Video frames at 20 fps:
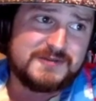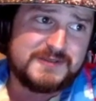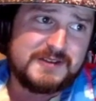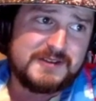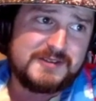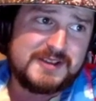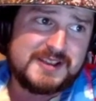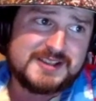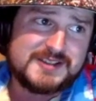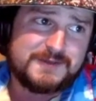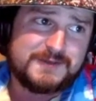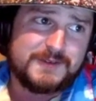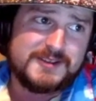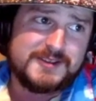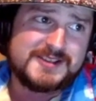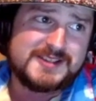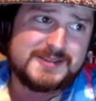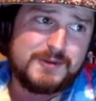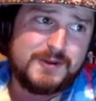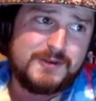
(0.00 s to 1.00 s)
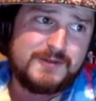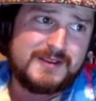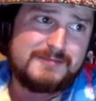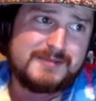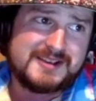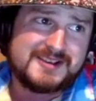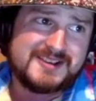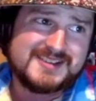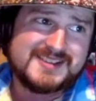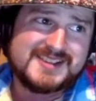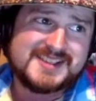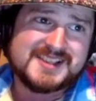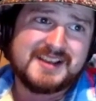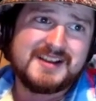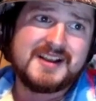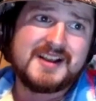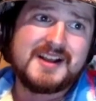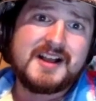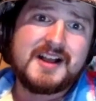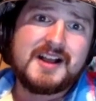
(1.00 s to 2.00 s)
feelings for this movie because
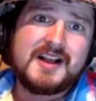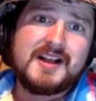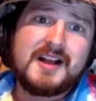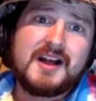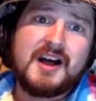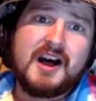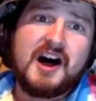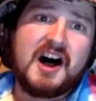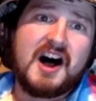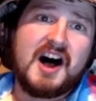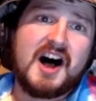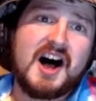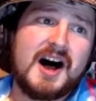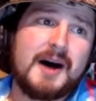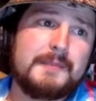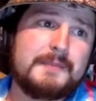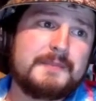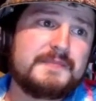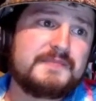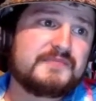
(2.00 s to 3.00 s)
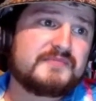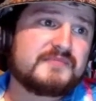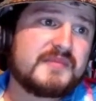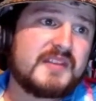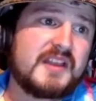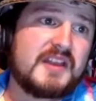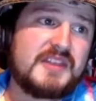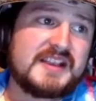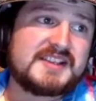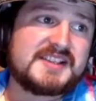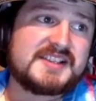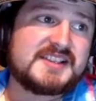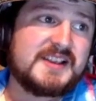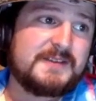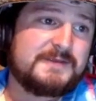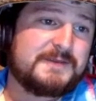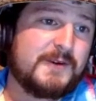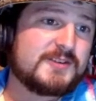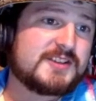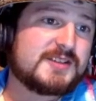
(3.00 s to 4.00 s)
um, this is
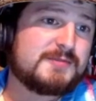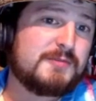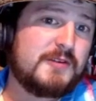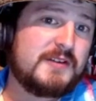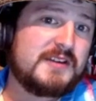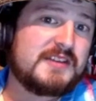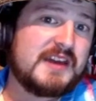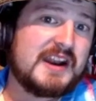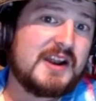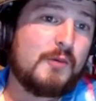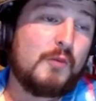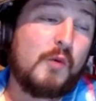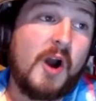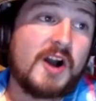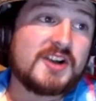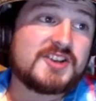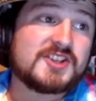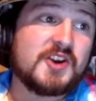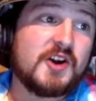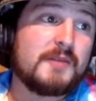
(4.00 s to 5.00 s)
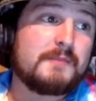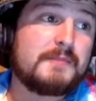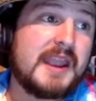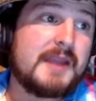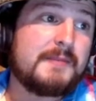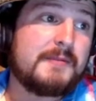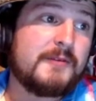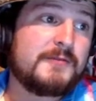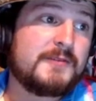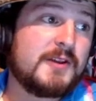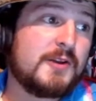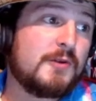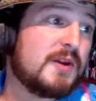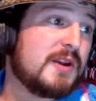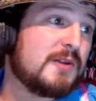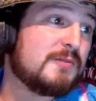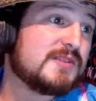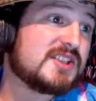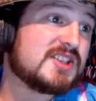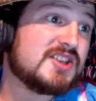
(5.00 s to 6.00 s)
the first movie that I watched on
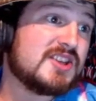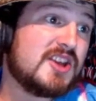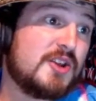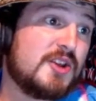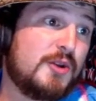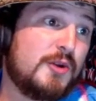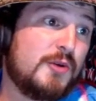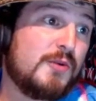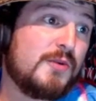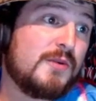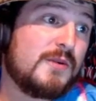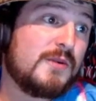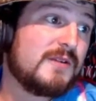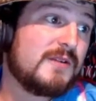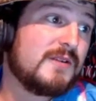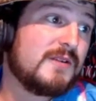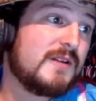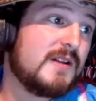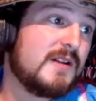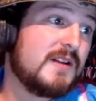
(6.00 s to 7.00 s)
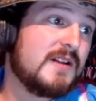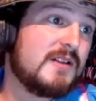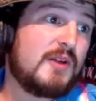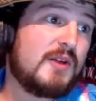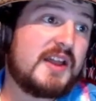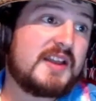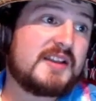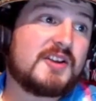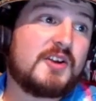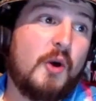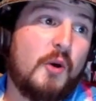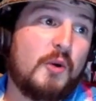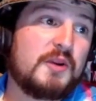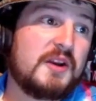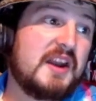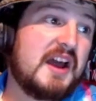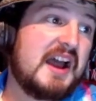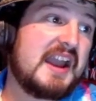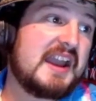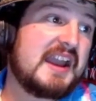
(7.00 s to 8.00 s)
pay-per-view when it was new. Like,
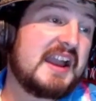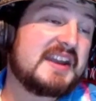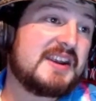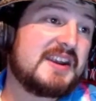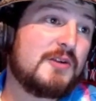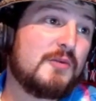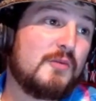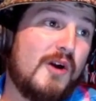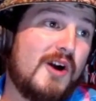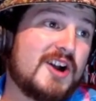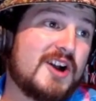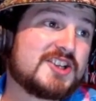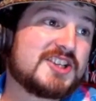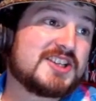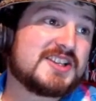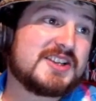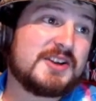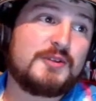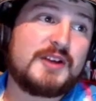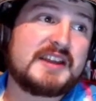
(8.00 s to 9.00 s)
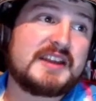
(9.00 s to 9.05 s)
GoldenEye, I didn't watch until,